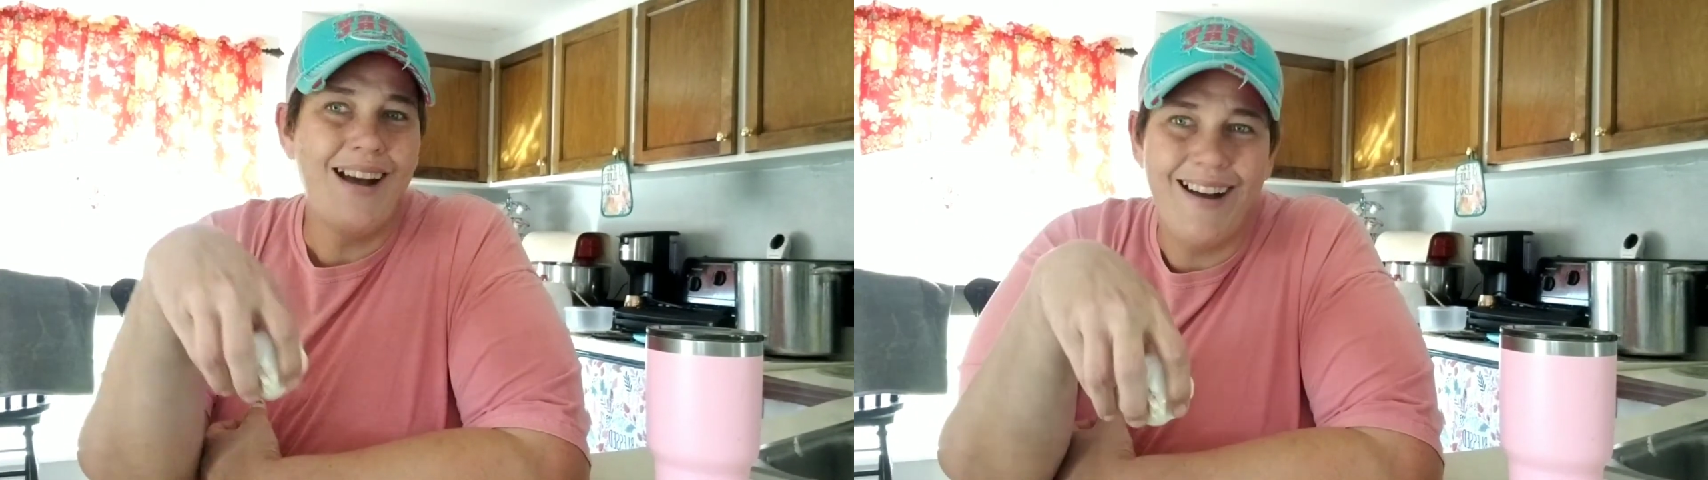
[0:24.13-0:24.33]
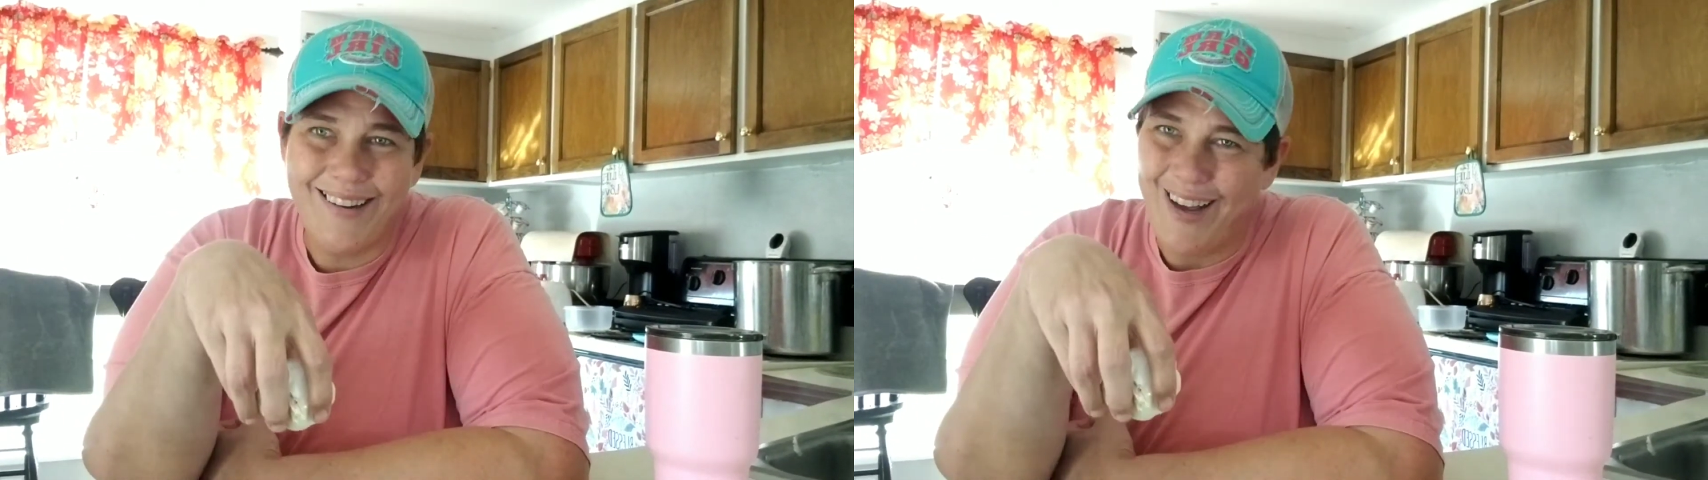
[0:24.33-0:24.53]

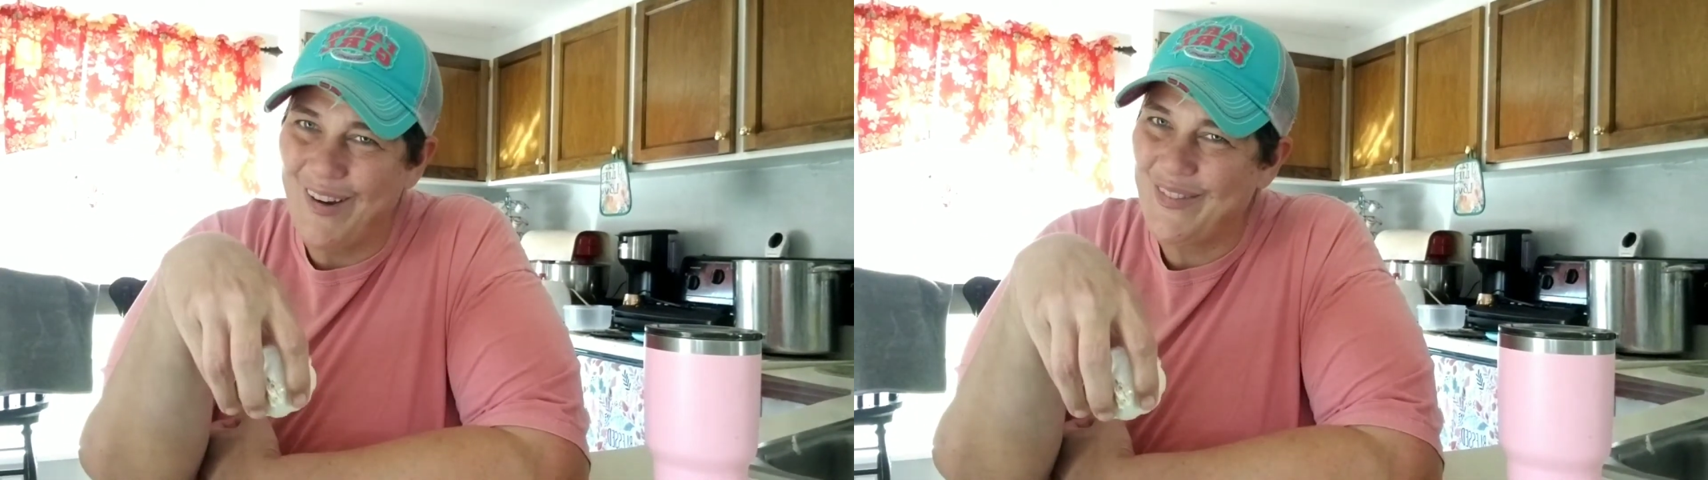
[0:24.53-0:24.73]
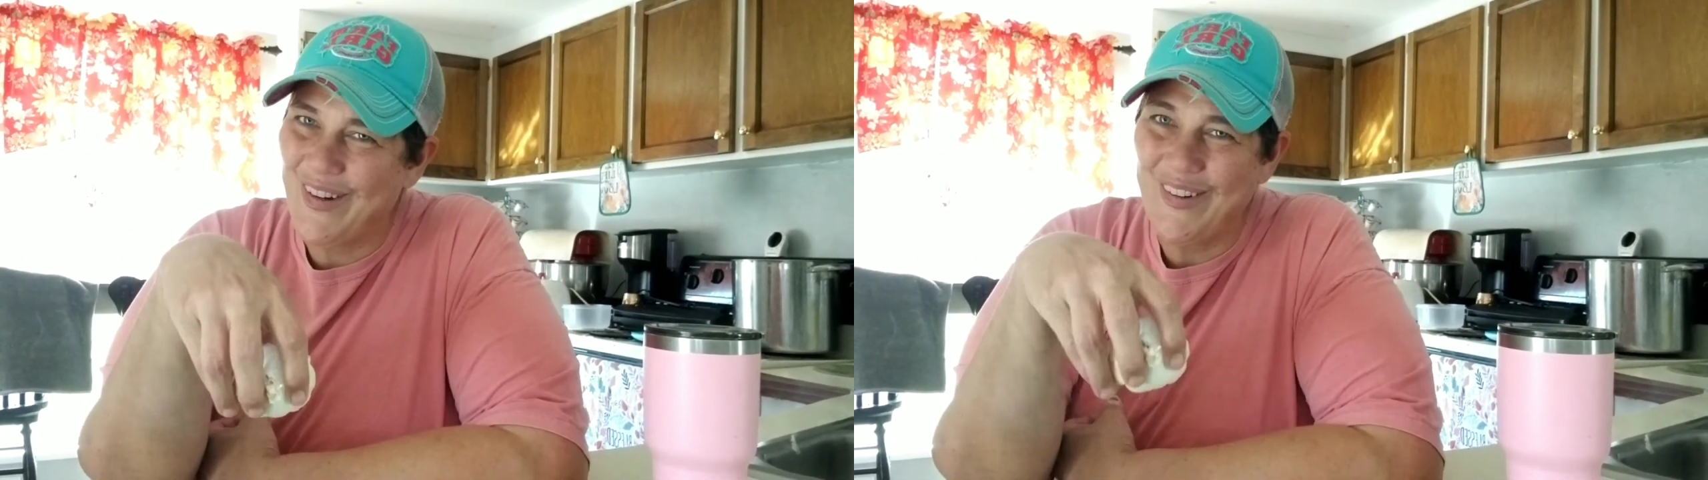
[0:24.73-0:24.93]
not
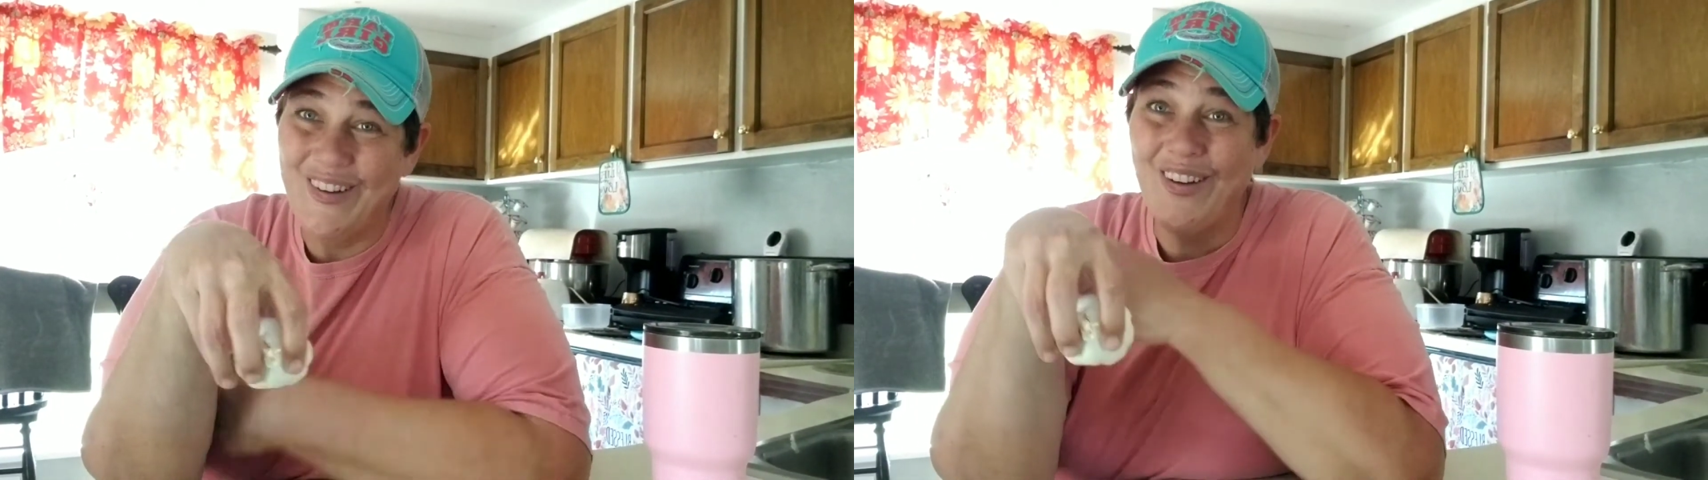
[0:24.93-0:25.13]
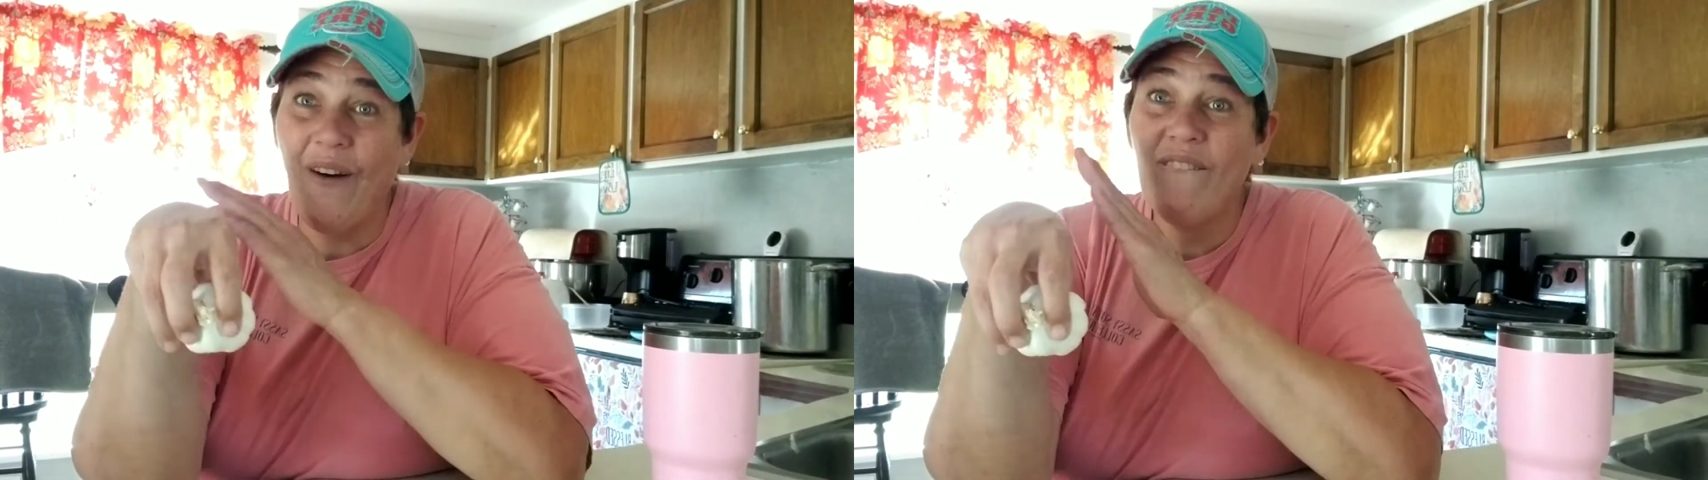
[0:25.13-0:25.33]
go very
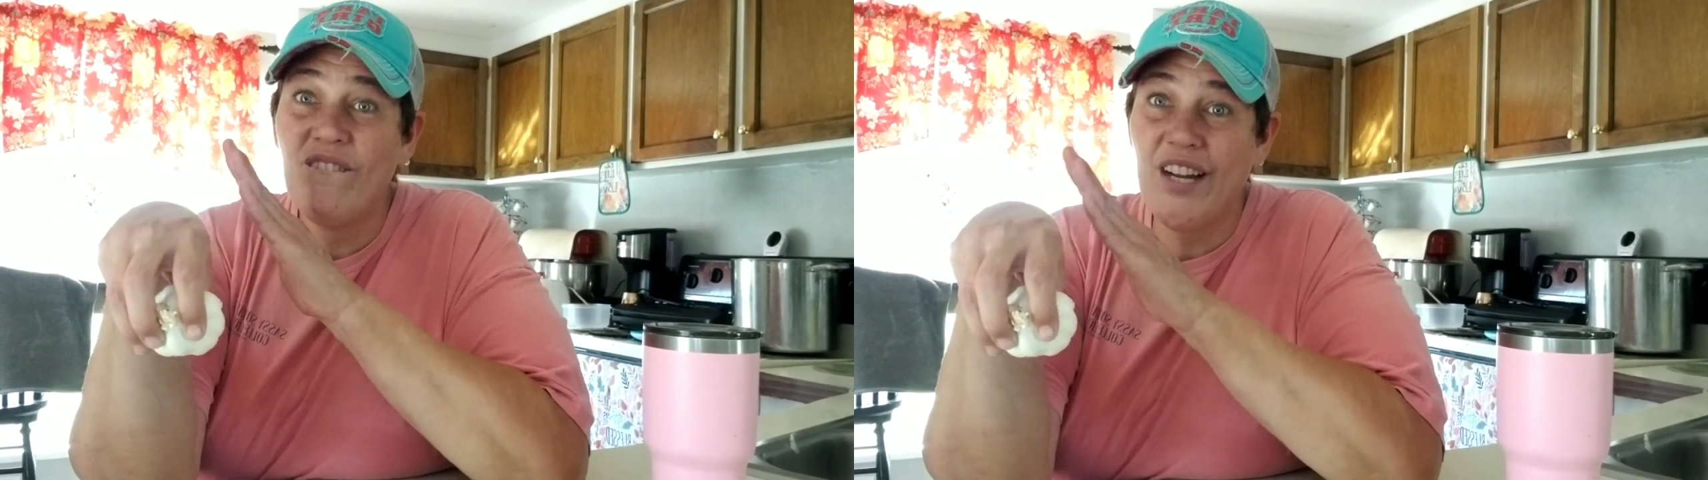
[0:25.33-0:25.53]
well,